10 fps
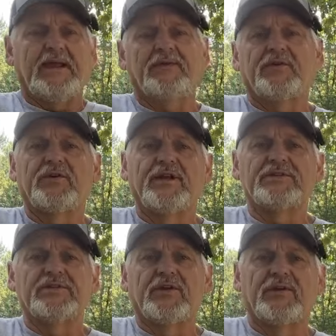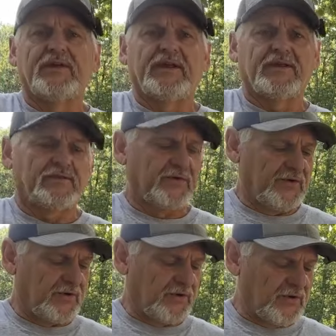if you're just doing this
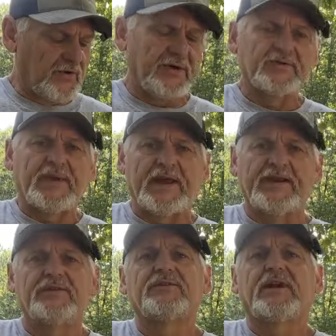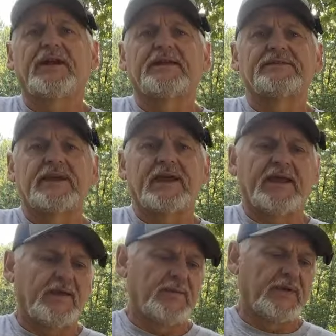for, expanding your
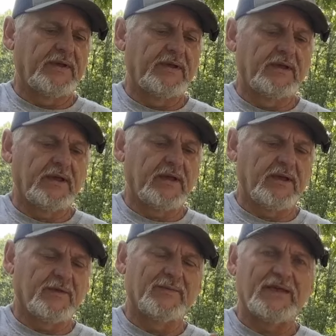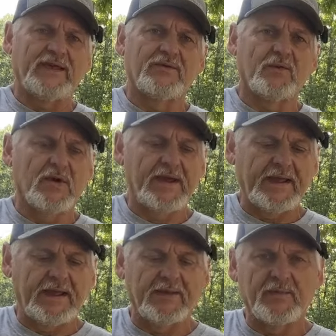landscape, either
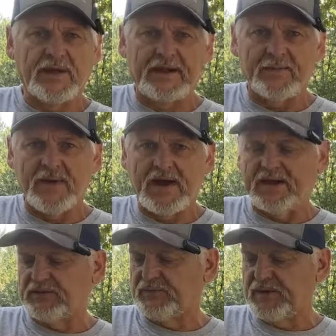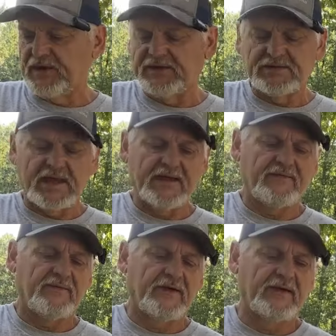way, but in my experience, I
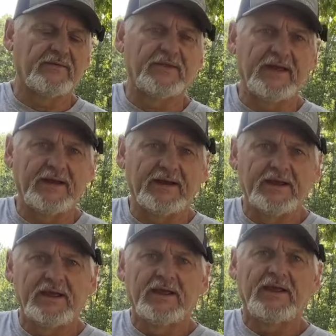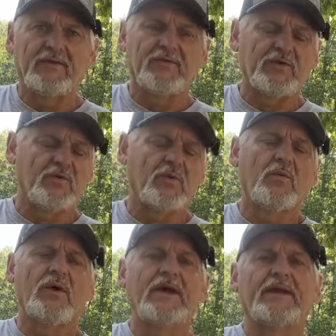have found that if you
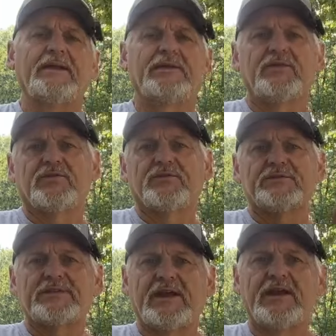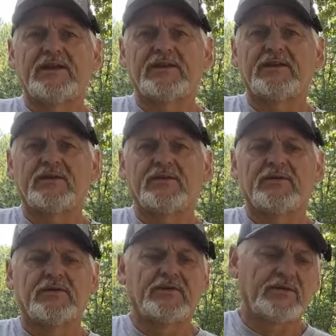will wait till your 2nd
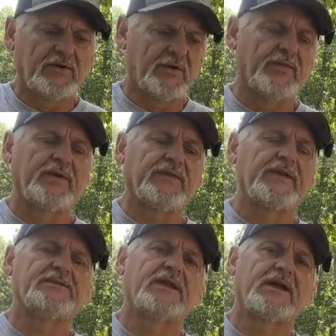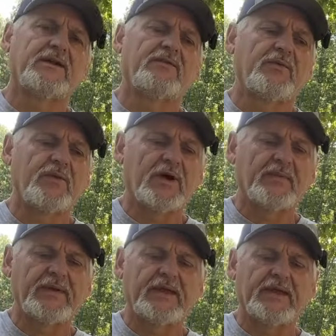year to put these out, if you
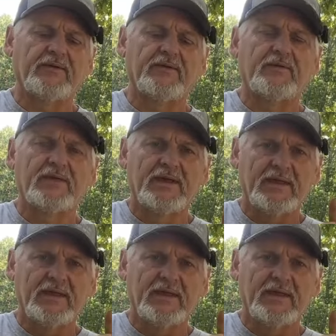propagated them,